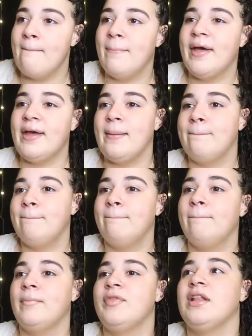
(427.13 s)
But
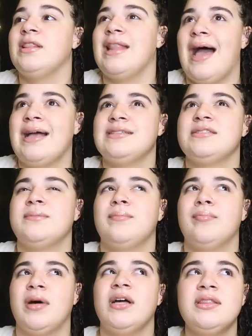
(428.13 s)
the last
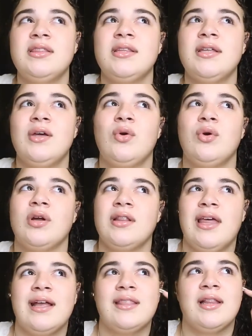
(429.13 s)
month, or
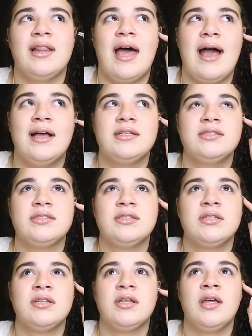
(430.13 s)
like the last
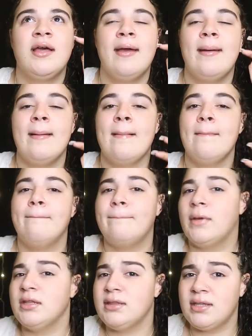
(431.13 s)

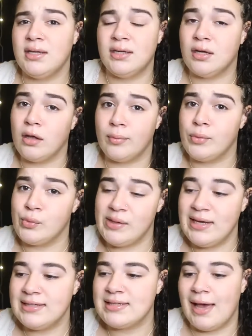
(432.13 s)
month and a couple
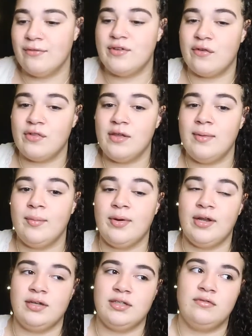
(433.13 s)
weeks, I've definitely been
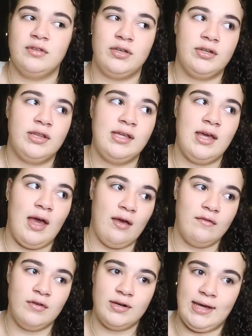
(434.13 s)
productive literally
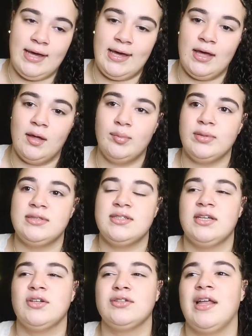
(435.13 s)
every day up
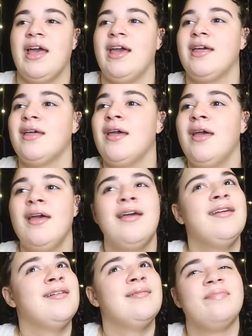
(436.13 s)
until like
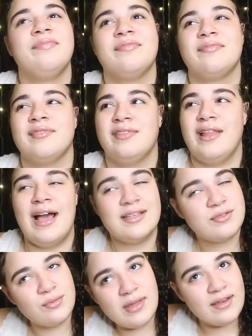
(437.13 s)

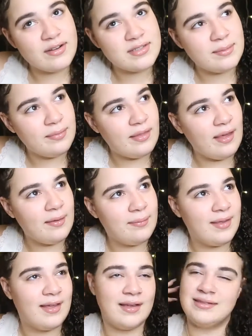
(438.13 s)
last week or something,
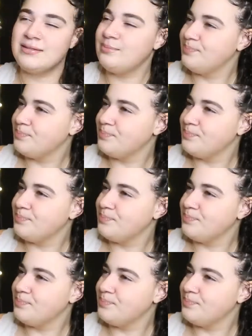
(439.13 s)
because